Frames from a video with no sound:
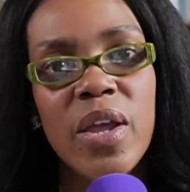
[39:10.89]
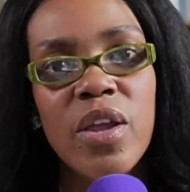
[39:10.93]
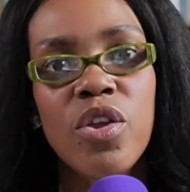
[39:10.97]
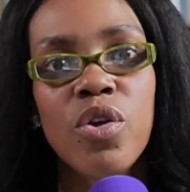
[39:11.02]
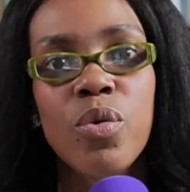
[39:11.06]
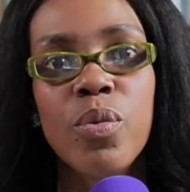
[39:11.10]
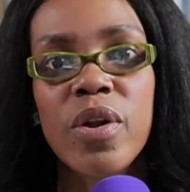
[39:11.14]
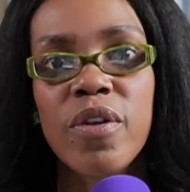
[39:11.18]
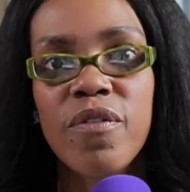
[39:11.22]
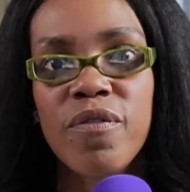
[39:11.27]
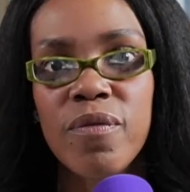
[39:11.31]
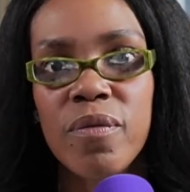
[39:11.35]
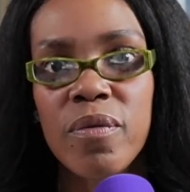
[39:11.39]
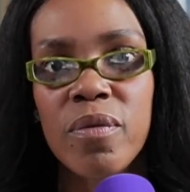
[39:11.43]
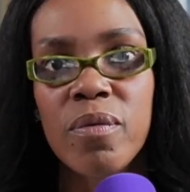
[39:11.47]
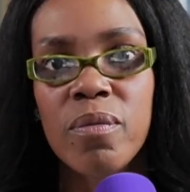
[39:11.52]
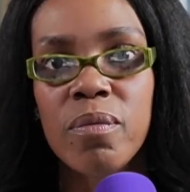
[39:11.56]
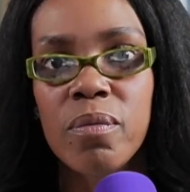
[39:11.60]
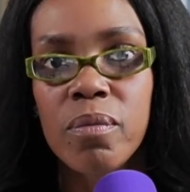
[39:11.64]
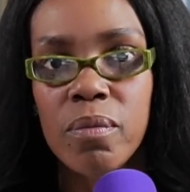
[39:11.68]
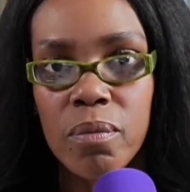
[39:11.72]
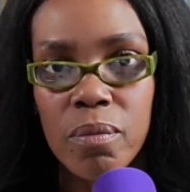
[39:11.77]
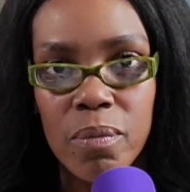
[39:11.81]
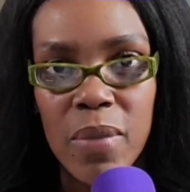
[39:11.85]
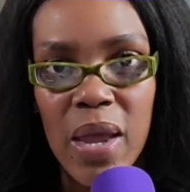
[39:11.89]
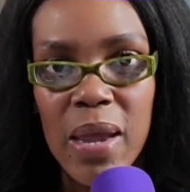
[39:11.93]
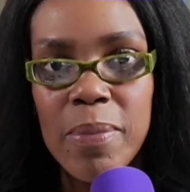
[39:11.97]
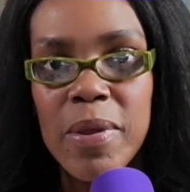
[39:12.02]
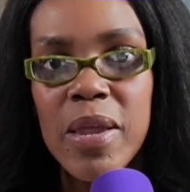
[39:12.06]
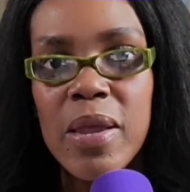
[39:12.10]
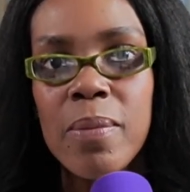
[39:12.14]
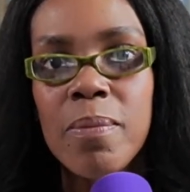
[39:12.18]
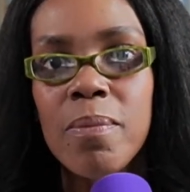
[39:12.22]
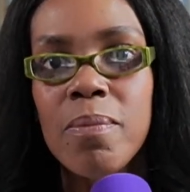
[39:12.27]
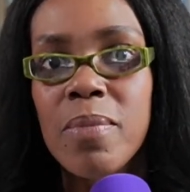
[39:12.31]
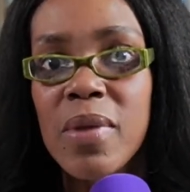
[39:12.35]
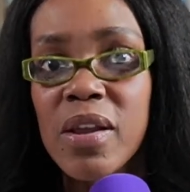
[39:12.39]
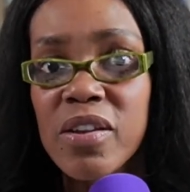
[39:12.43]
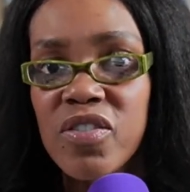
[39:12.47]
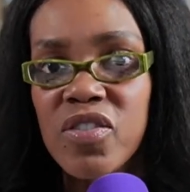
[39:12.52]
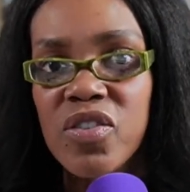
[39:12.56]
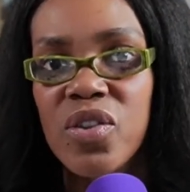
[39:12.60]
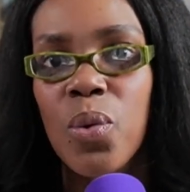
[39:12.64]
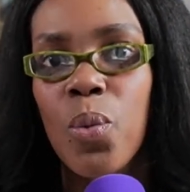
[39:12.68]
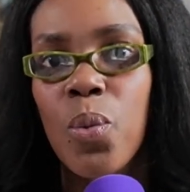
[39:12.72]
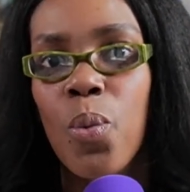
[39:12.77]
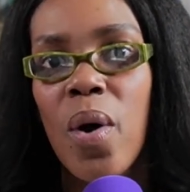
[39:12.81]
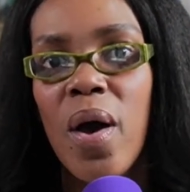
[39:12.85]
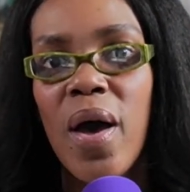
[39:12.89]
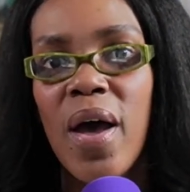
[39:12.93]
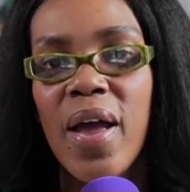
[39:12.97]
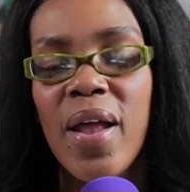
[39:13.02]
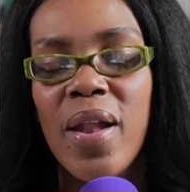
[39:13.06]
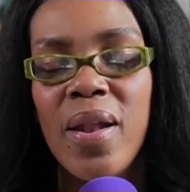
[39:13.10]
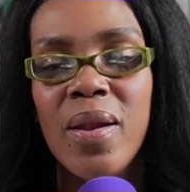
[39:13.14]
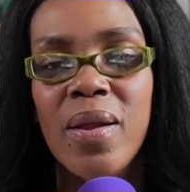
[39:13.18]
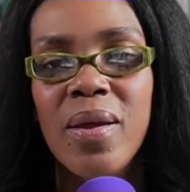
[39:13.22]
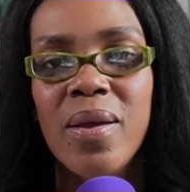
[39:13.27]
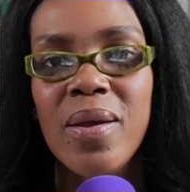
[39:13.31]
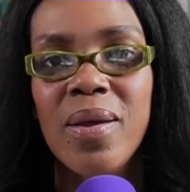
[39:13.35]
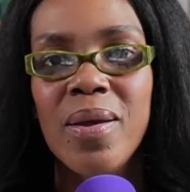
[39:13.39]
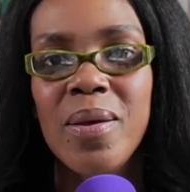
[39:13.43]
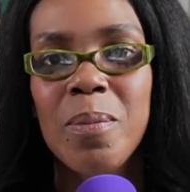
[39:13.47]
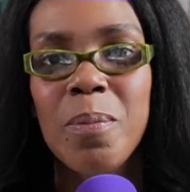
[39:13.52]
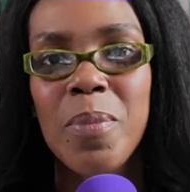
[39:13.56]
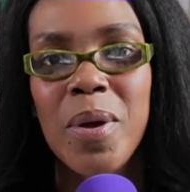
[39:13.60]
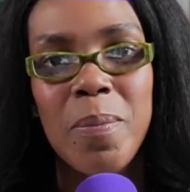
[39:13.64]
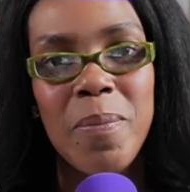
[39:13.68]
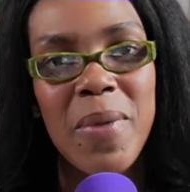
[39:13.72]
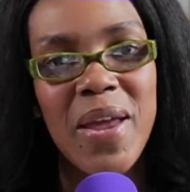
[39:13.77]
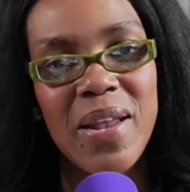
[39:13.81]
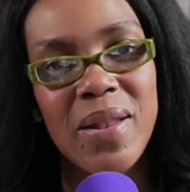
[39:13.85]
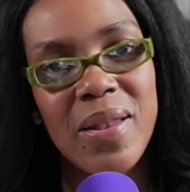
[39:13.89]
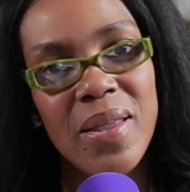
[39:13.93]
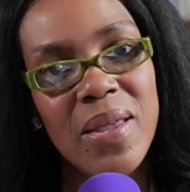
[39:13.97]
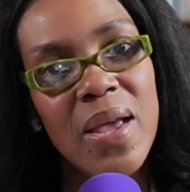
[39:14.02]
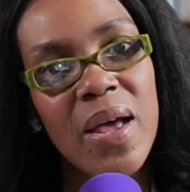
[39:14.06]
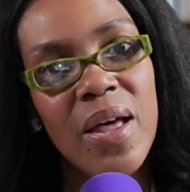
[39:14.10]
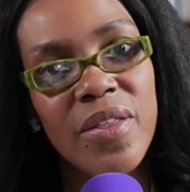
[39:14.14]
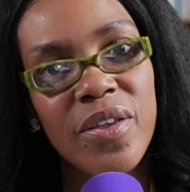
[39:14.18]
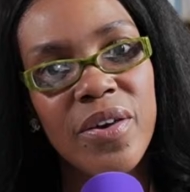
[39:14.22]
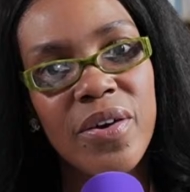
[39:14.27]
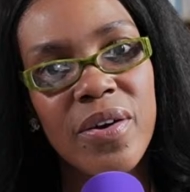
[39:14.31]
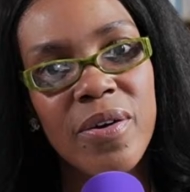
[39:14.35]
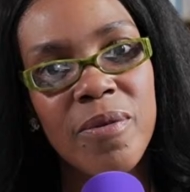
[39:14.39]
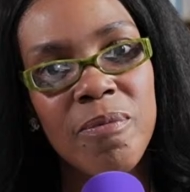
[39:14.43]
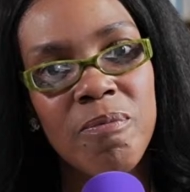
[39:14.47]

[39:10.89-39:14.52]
You would have maybe missed the one, but made the other.